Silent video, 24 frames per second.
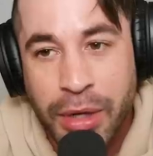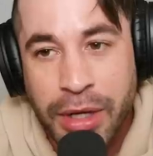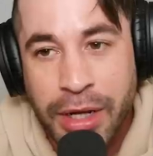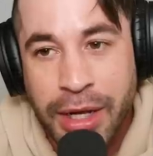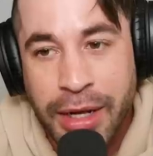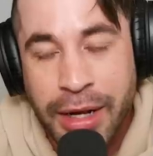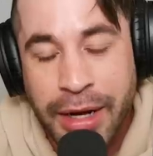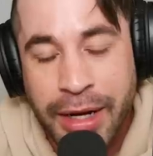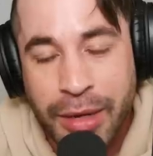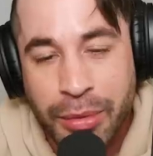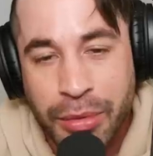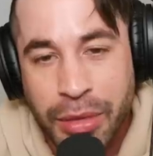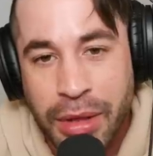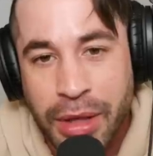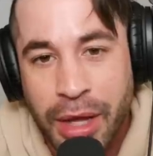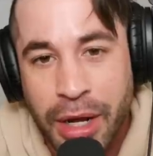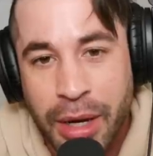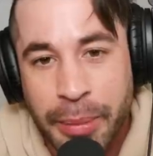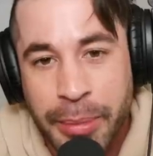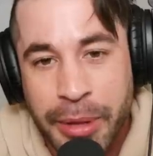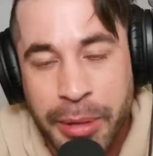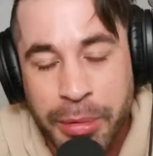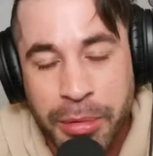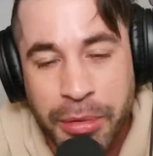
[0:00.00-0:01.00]
would connect with a lot
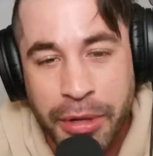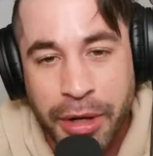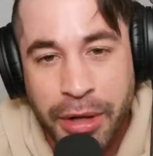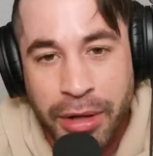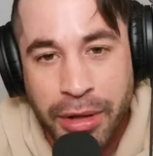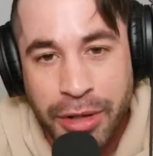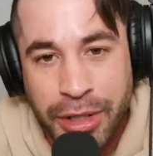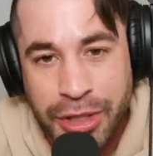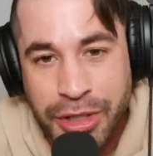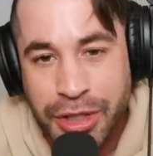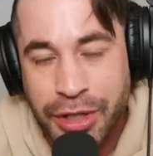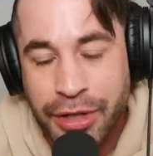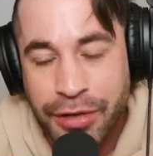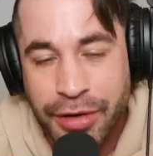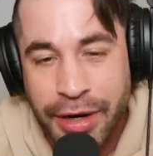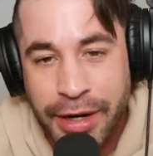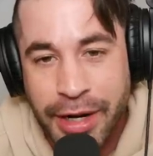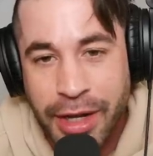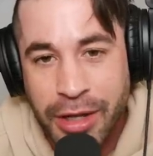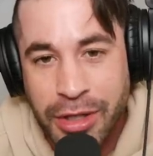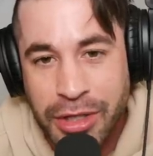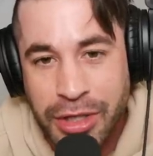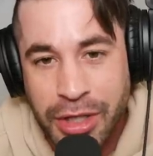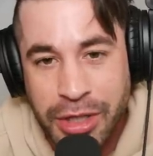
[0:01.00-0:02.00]
of people that are listening right
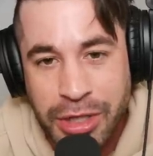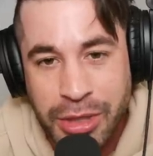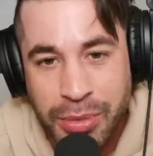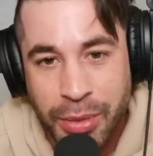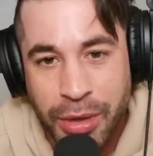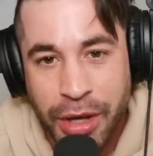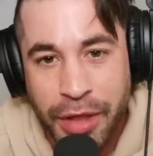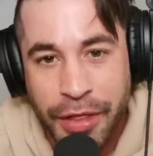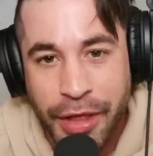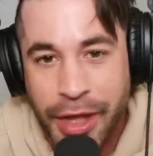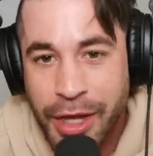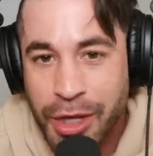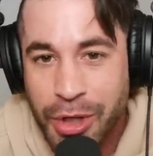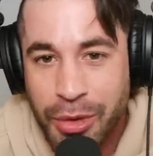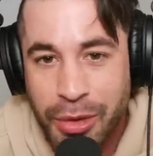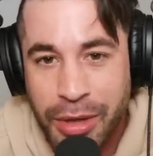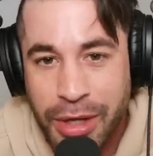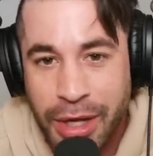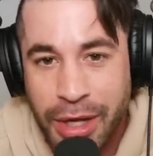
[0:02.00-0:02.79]
now. So I just want to thank you